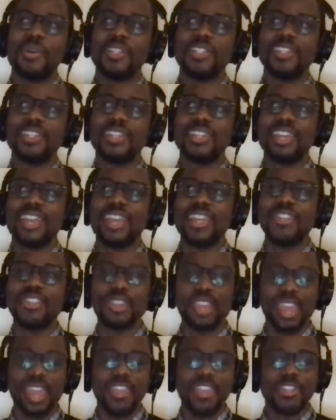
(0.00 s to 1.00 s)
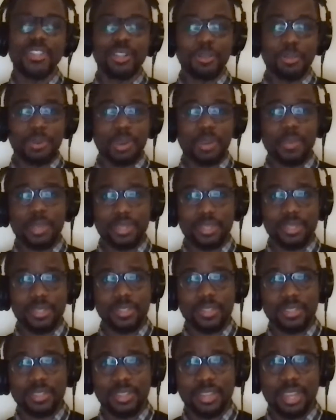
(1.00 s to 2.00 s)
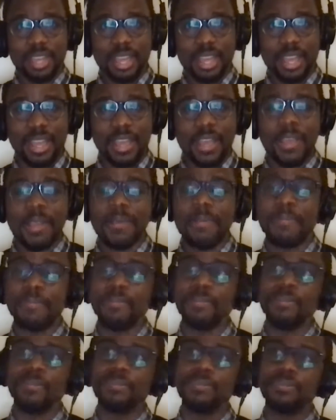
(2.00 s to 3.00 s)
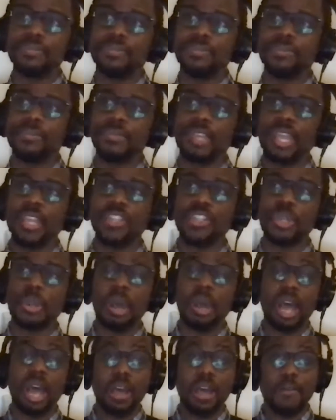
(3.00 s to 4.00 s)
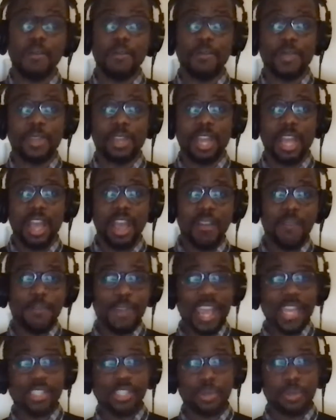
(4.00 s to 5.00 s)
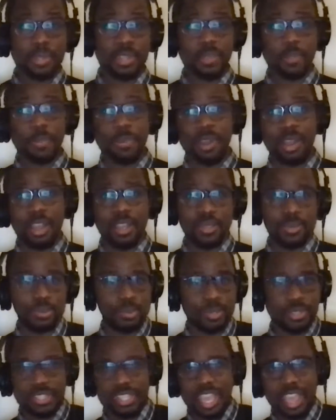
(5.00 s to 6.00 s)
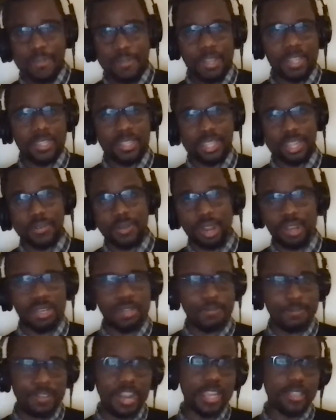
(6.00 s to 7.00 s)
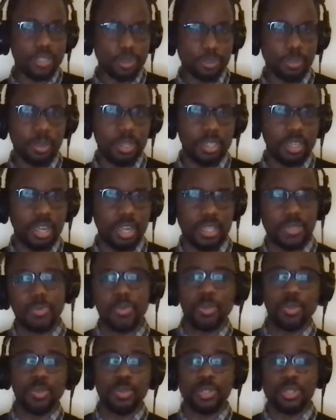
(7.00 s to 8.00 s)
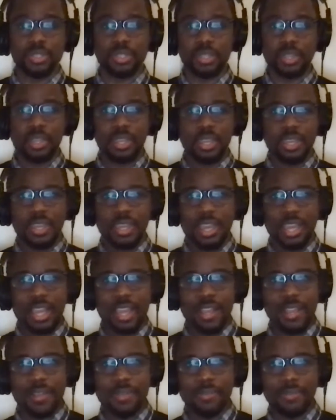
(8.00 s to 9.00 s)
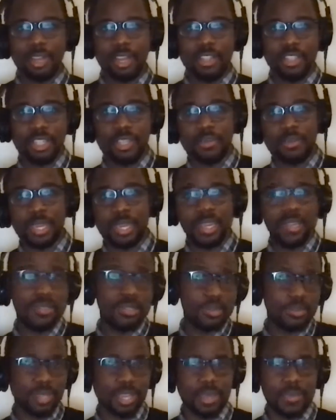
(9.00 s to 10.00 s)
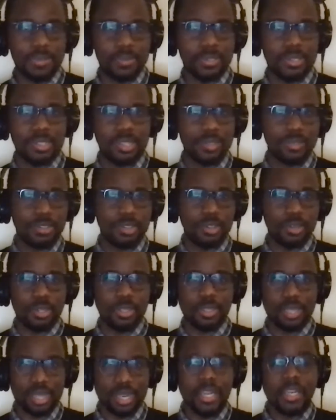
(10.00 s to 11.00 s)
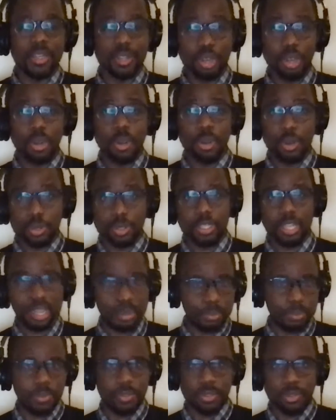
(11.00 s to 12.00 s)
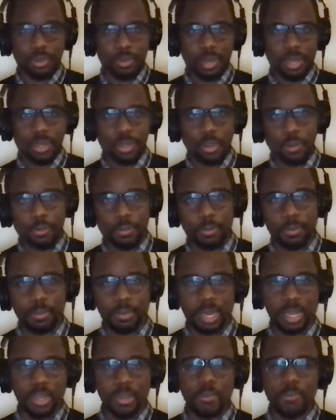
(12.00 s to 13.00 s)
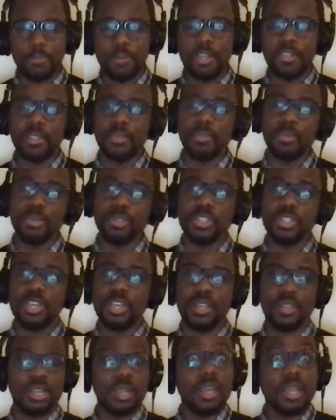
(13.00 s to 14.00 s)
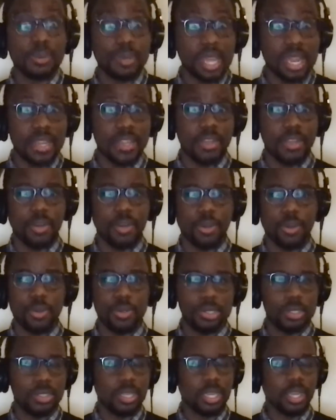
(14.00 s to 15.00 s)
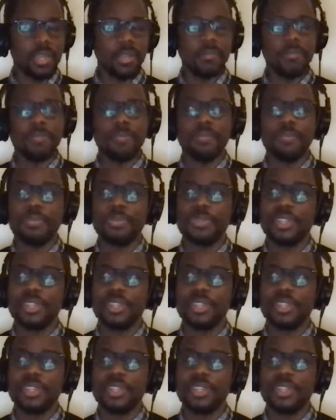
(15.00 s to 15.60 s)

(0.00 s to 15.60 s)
was an educational premise. Um, and so our, our flagship in the past was the African Tech Roundup flagship podcast, which was uh, largely me and sometimes uh, you know a co-host like you know my co my co-founder Musa and, and other co-hosts um,